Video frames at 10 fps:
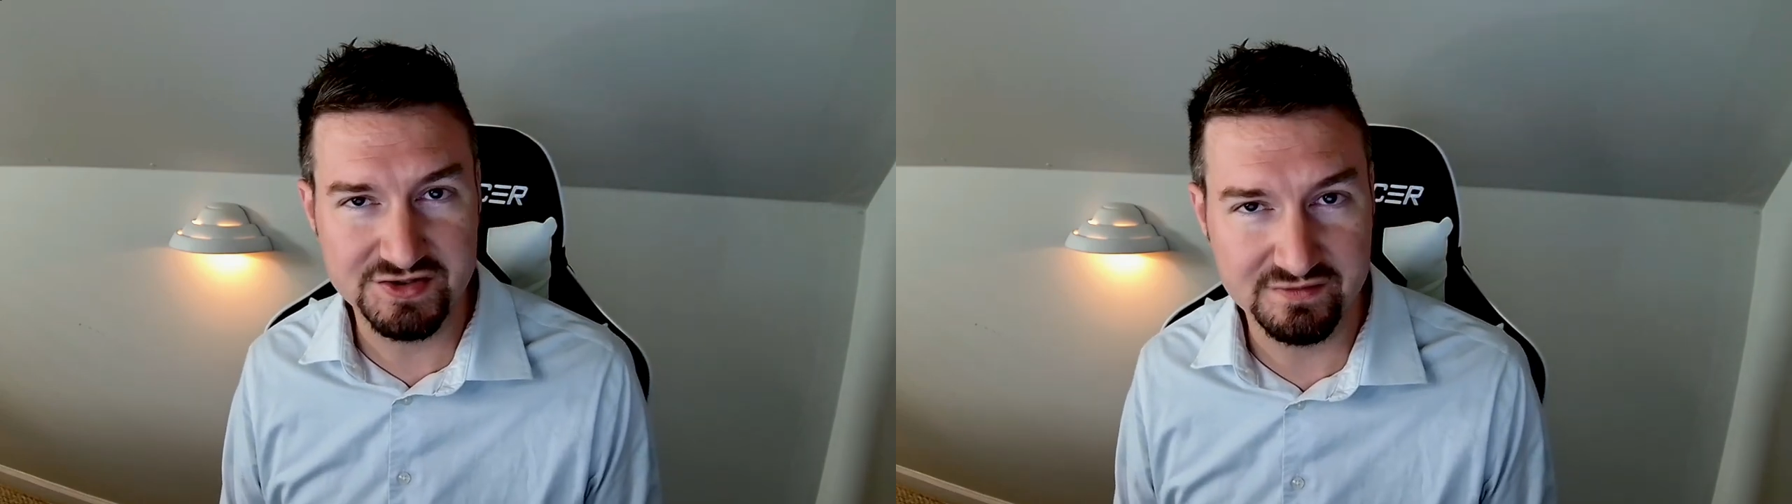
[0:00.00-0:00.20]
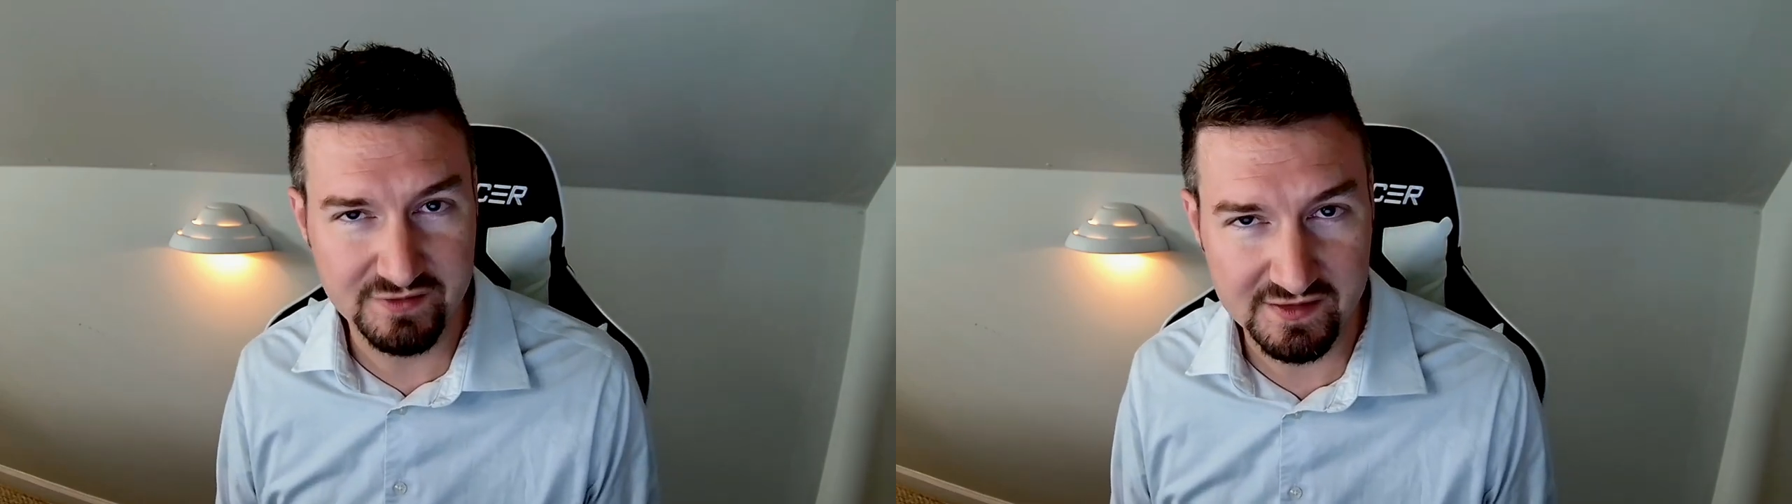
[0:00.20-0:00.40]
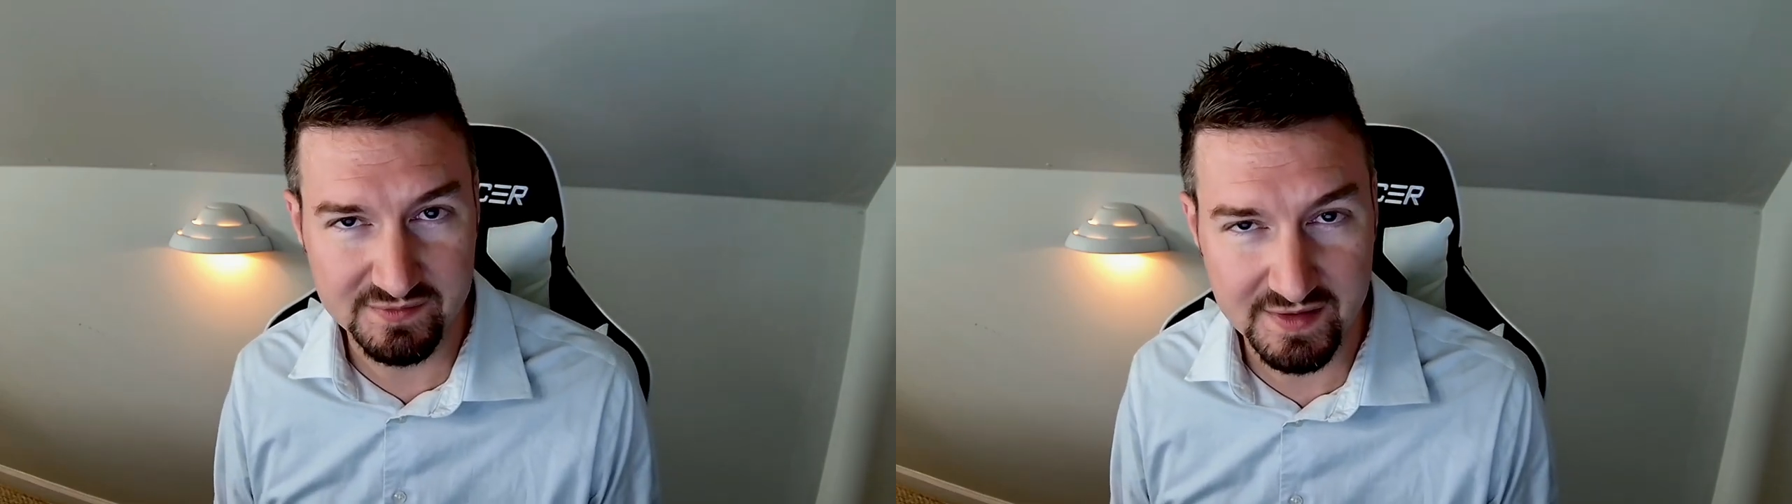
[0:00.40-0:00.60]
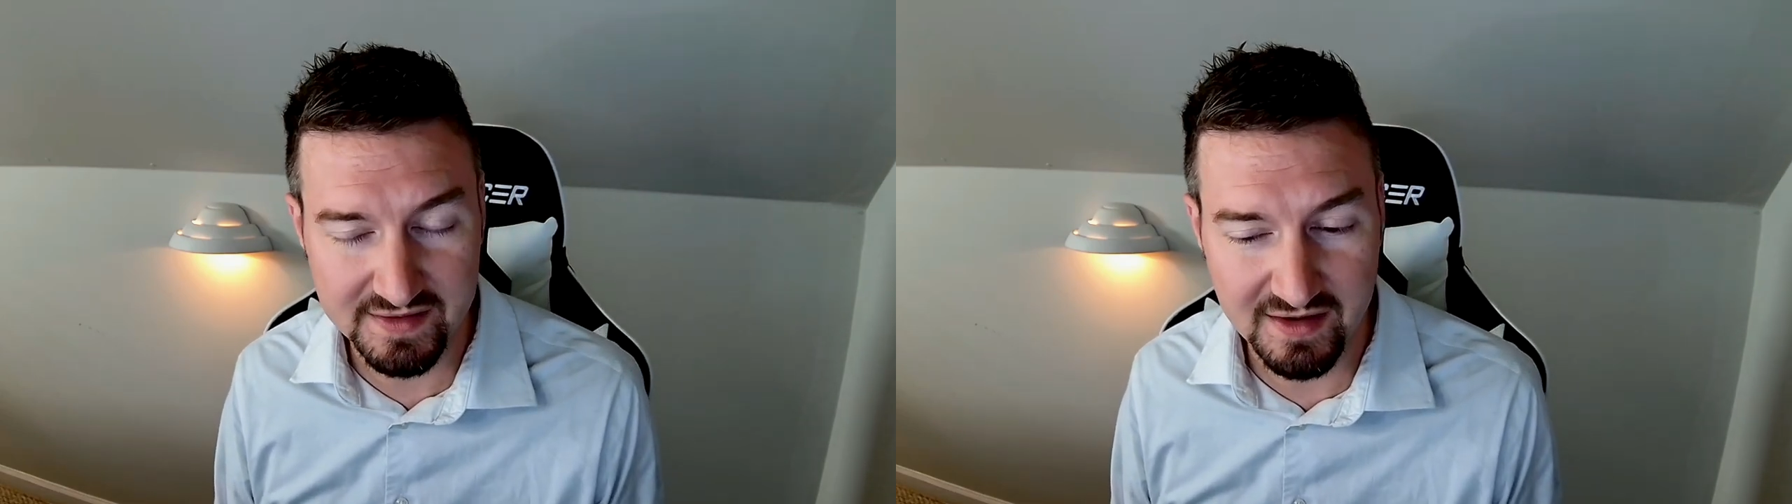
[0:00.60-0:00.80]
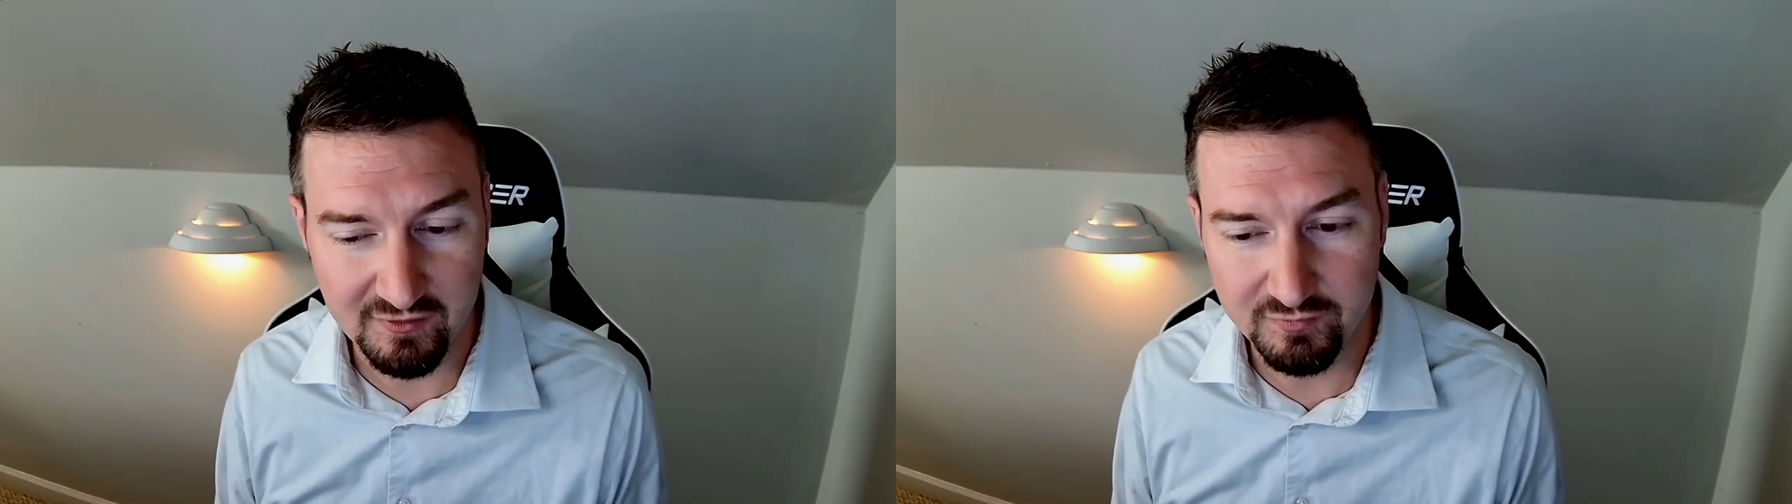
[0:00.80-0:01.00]
investment
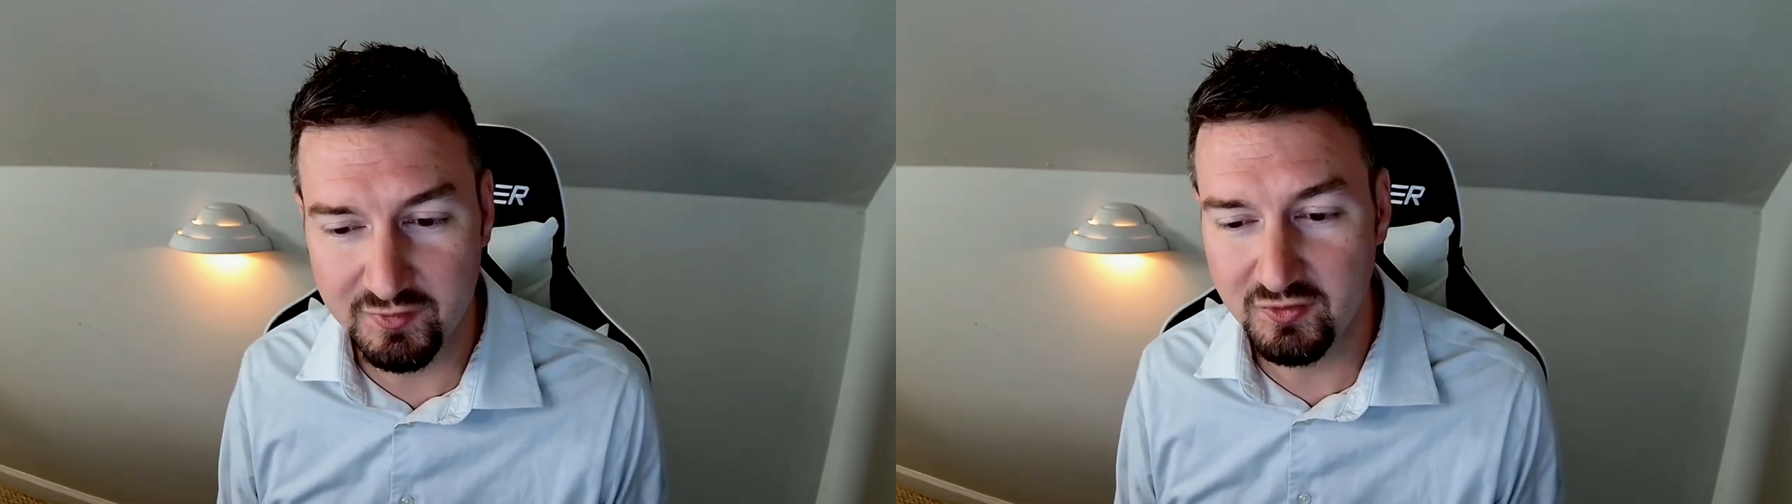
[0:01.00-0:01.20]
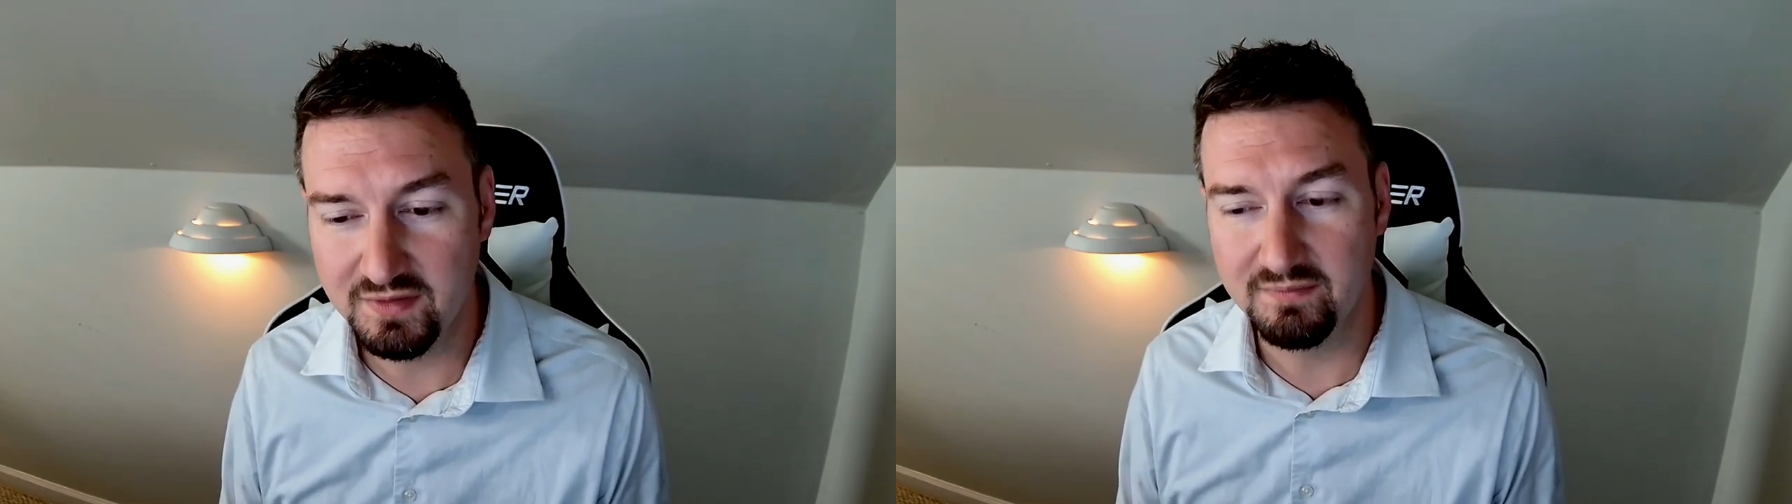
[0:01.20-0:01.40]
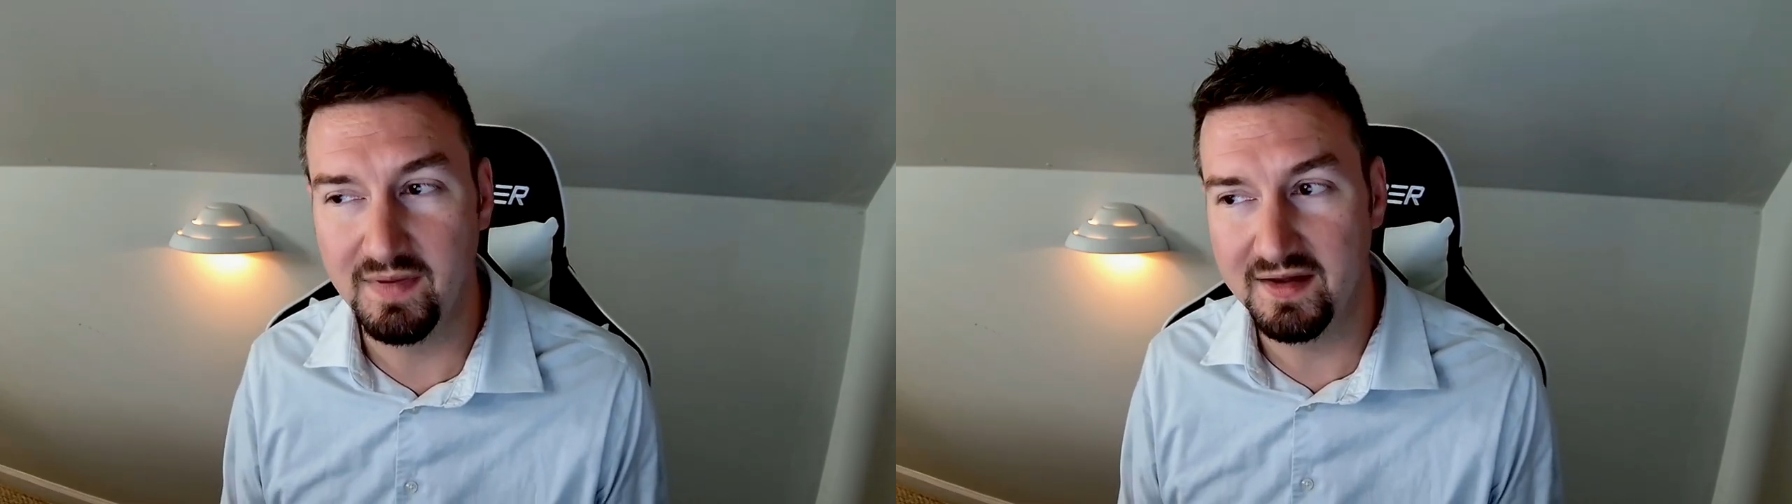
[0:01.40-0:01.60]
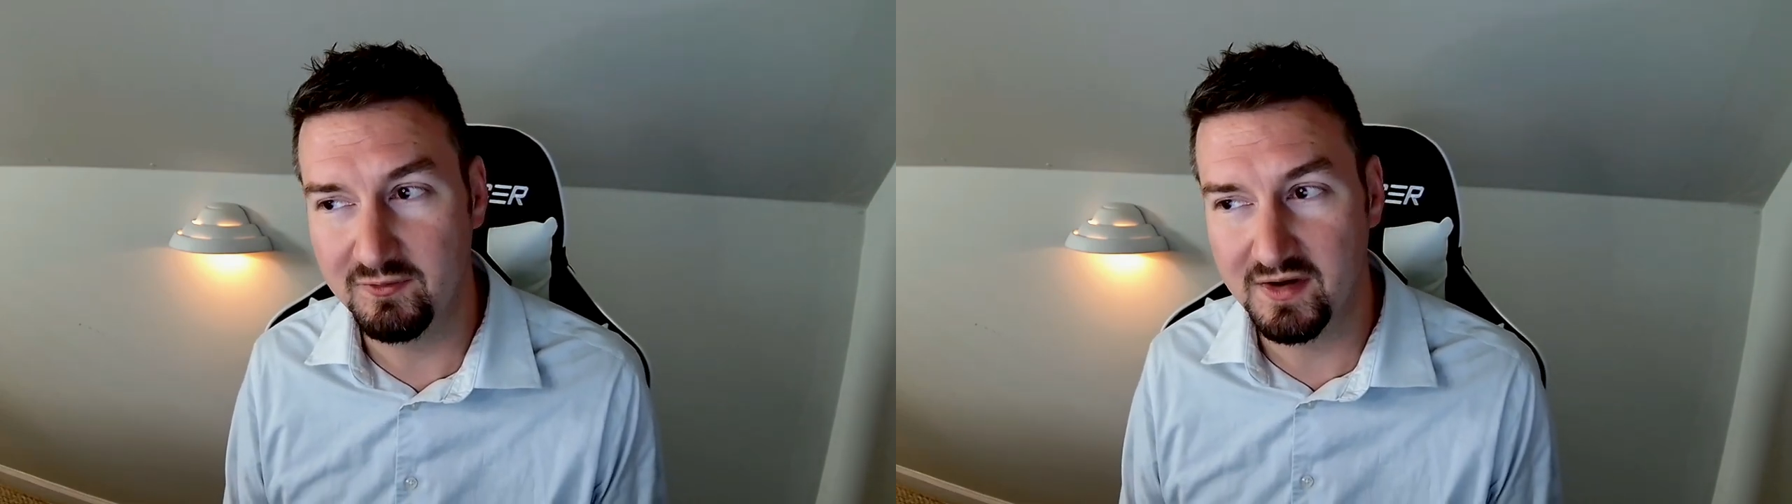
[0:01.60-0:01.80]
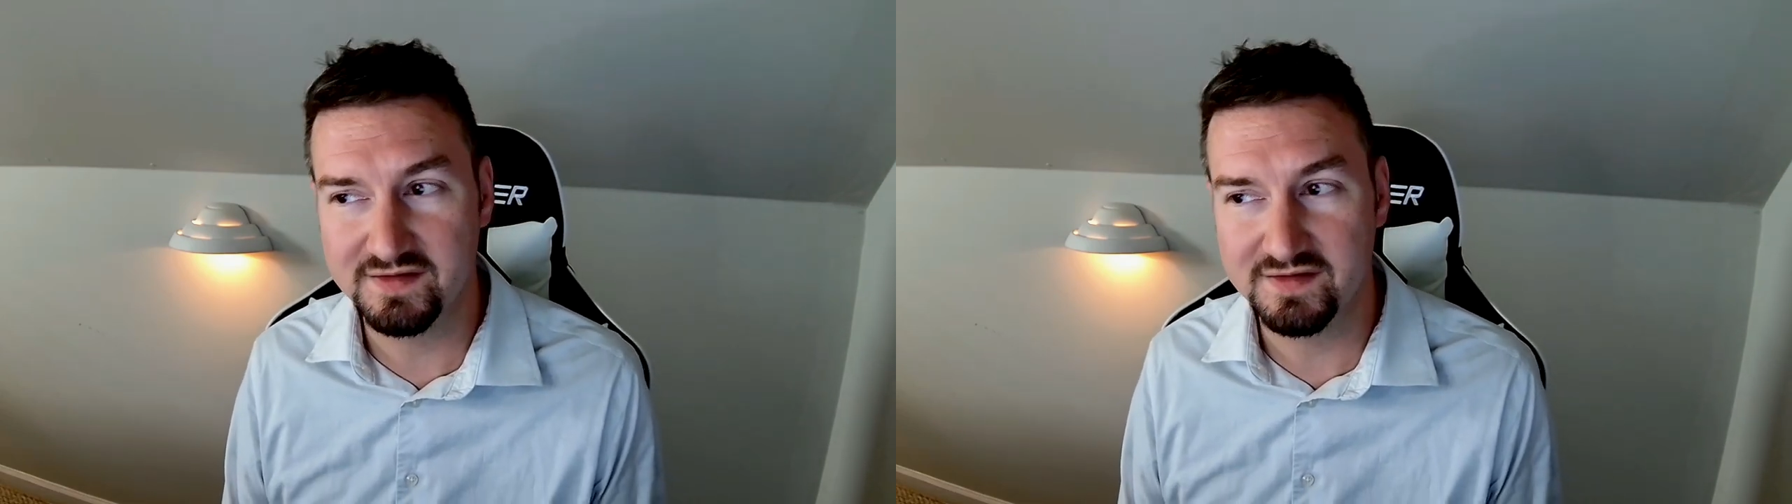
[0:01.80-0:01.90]
in Elf Beauty may want to